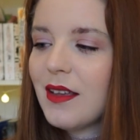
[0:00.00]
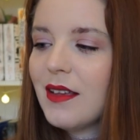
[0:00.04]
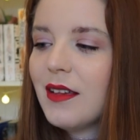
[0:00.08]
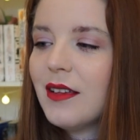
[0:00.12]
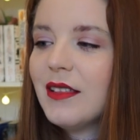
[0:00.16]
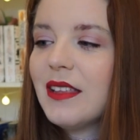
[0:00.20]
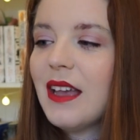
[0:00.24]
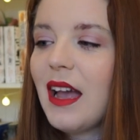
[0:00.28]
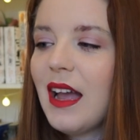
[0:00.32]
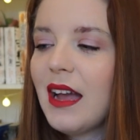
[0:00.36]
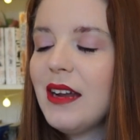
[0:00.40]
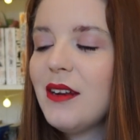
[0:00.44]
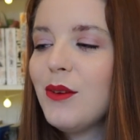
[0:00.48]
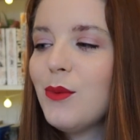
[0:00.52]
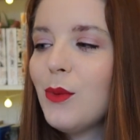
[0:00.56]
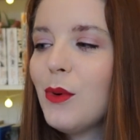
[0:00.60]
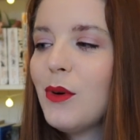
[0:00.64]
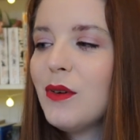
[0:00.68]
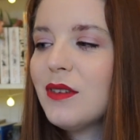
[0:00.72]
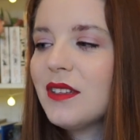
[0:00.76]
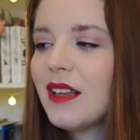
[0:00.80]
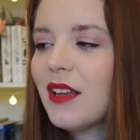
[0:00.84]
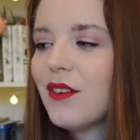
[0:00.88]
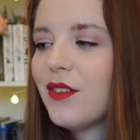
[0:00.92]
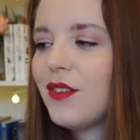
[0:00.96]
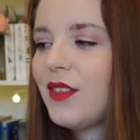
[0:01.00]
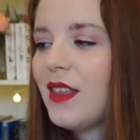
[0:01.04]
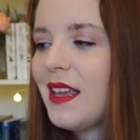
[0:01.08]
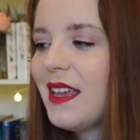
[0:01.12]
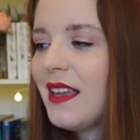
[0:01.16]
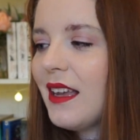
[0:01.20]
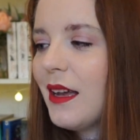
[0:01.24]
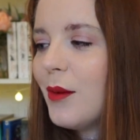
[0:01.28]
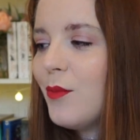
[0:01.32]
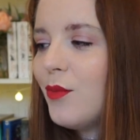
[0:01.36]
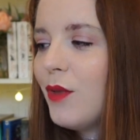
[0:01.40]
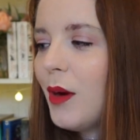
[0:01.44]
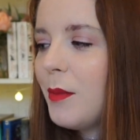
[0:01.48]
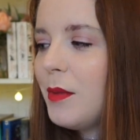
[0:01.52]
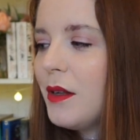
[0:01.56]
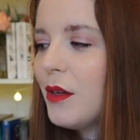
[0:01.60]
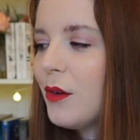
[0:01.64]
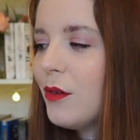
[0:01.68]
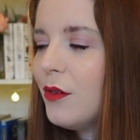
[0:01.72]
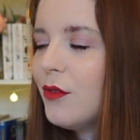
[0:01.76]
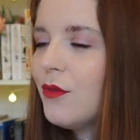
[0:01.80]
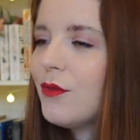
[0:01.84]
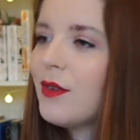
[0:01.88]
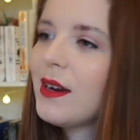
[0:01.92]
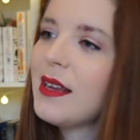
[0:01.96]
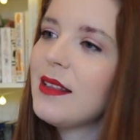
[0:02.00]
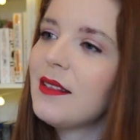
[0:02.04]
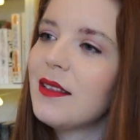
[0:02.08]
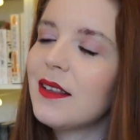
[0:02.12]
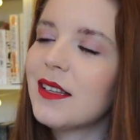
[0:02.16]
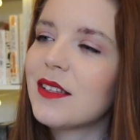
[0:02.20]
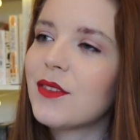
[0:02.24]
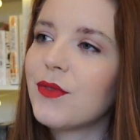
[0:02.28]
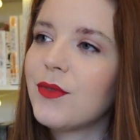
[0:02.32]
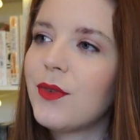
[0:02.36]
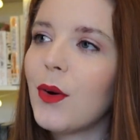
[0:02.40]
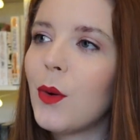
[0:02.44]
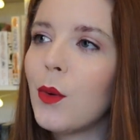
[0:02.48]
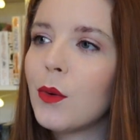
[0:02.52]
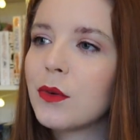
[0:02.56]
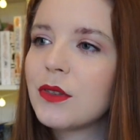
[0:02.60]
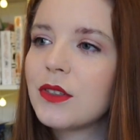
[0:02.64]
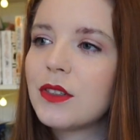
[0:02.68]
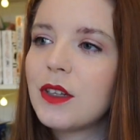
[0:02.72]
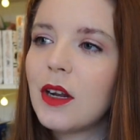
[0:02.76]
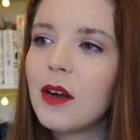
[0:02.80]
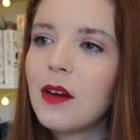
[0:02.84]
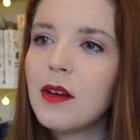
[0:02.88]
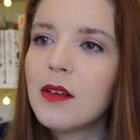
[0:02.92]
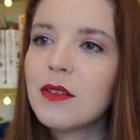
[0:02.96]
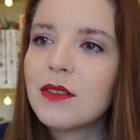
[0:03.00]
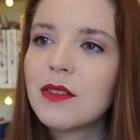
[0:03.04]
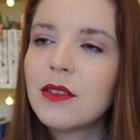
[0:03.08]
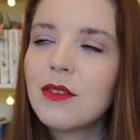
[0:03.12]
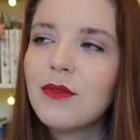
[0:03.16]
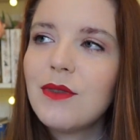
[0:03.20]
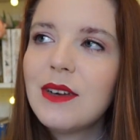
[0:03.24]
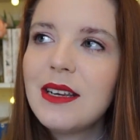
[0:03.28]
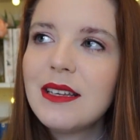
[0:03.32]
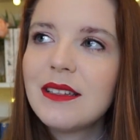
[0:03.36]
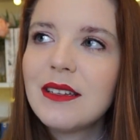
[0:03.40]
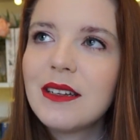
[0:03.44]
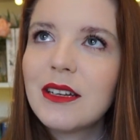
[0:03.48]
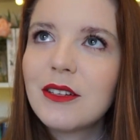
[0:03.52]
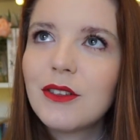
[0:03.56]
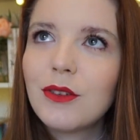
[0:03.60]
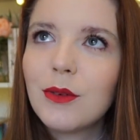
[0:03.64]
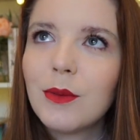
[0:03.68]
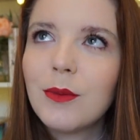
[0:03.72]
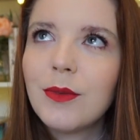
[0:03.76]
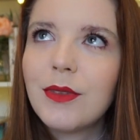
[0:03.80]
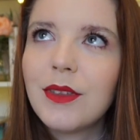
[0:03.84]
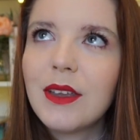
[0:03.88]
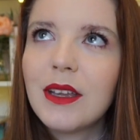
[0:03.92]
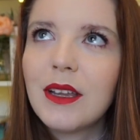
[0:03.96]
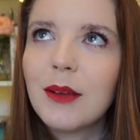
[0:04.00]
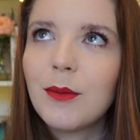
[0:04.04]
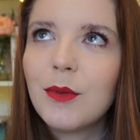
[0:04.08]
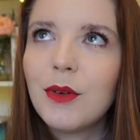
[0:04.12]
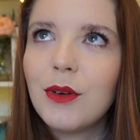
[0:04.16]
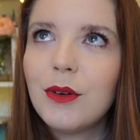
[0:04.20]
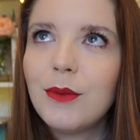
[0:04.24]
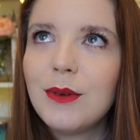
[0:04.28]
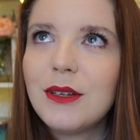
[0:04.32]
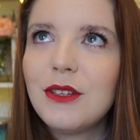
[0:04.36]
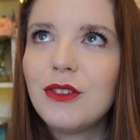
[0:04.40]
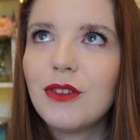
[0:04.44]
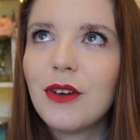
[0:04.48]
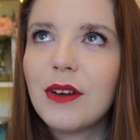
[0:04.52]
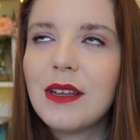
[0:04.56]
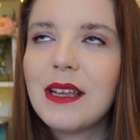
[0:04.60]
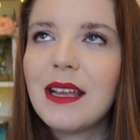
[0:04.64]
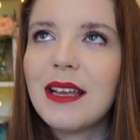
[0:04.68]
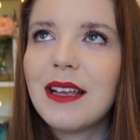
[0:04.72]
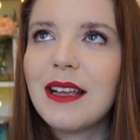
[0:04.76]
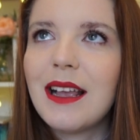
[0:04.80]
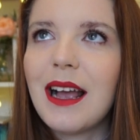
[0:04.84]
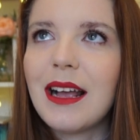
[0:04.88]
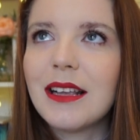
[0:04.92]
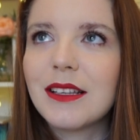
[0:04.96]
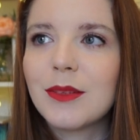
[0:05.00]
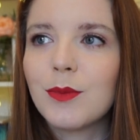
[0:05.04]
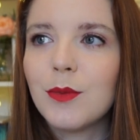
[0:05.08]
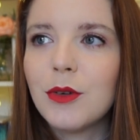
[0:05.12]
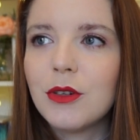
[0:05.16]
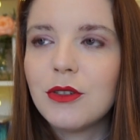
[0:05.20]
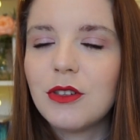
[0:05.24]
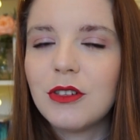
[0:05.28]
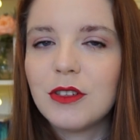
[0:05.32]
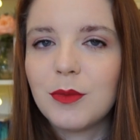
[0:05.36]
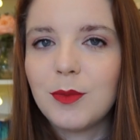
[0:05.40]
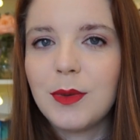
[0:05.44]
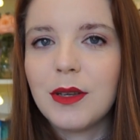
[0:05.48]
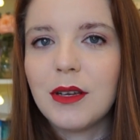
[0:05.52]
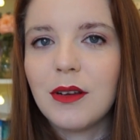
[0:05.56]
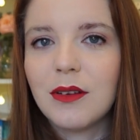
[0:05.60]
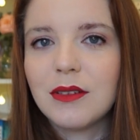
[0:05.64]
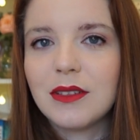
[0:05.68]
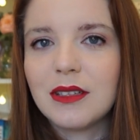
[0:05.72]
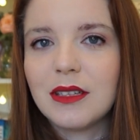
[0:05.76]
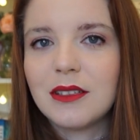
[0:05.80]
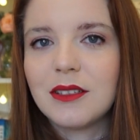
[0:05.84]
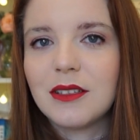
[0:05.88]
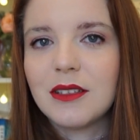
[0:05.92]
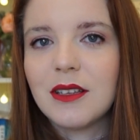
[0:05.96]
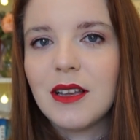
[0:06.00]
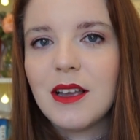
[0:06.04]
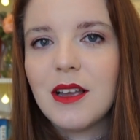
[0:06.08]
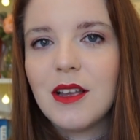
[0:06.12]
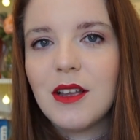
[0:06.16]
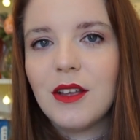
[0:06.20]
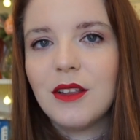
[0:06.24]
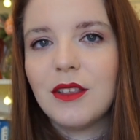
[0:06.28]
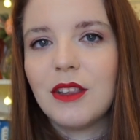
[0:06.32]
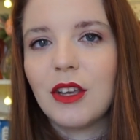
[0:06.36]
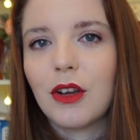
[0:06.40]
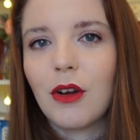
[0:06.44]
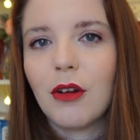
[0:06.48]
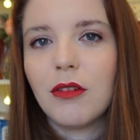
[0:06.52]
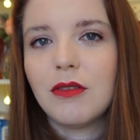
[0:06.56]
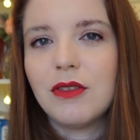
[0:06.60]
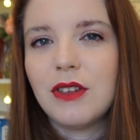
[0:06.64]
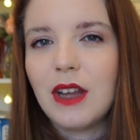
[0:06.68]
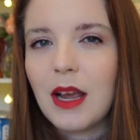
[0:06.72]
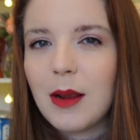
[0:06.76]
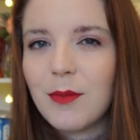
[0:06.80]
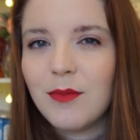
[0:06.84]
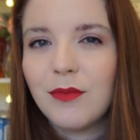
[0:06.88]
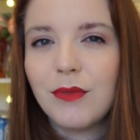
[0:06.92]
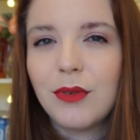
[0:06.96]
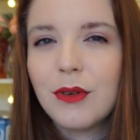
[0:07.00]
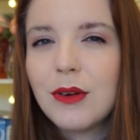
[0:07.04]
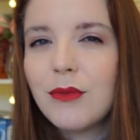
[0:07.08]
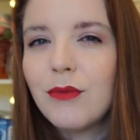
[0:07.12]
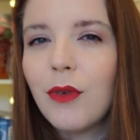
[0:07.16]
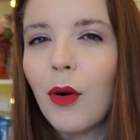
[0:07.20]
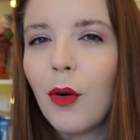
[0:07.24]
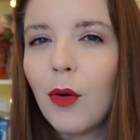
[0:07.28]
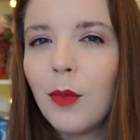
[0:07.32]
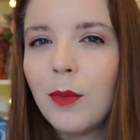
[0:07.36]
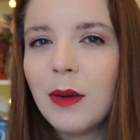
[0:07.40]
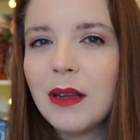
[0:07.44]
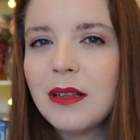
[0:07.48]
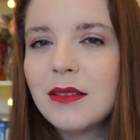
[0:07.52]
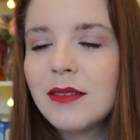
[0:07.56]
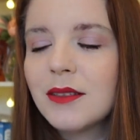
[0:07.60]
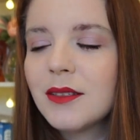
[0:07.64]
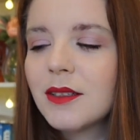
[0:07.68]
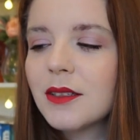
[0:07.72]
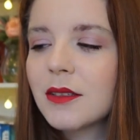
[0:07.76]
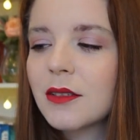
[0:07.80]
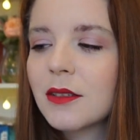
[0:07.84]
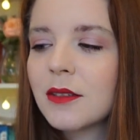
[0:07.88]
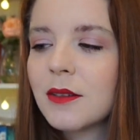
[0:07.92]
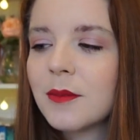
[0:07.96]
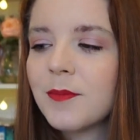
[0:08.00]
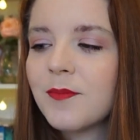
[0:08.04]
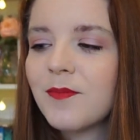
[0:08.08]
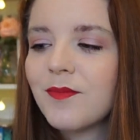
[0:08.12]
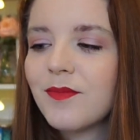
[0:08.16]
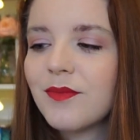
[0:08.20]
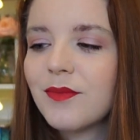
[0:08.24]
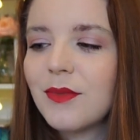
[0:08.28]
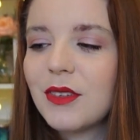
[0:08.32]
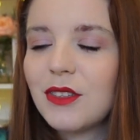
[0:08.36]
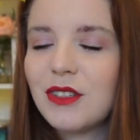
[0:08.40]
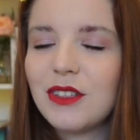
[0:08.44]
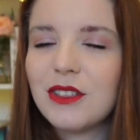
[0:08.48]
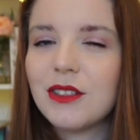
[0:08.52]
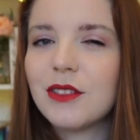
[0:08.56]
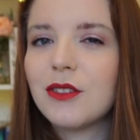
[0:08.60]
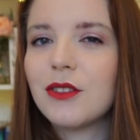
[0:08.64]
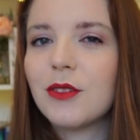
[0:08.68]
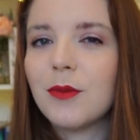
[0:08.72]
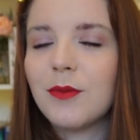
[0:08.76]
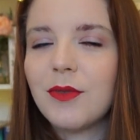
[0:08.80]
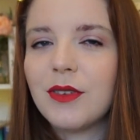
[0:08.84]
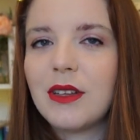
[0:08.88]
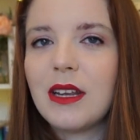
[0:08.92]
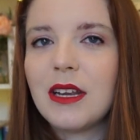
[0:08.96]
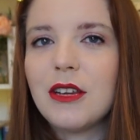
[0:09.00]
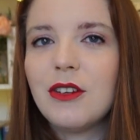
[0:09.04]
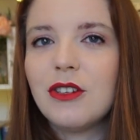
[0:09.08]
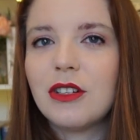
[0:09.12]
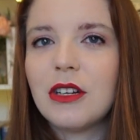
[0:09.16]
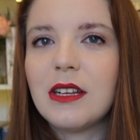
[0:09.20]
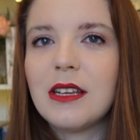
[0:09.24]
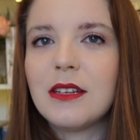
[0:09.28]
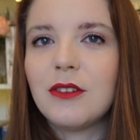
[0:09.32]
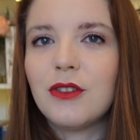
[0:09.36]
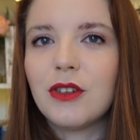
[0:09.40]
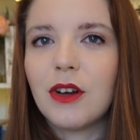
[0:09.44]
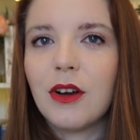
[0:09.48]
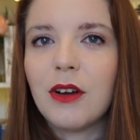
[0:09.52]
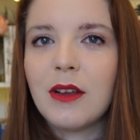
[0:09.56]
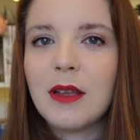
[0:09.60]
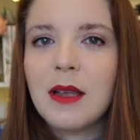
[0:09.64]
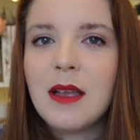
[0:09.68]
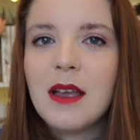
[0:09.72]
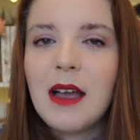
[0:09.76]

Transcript: The Henna Wars, I think I'm probably going to rate this 4 stars. The reason I don't think I'm going to enjoy it as much is because it's the contemporary romance, which isn't something I usually enjoy.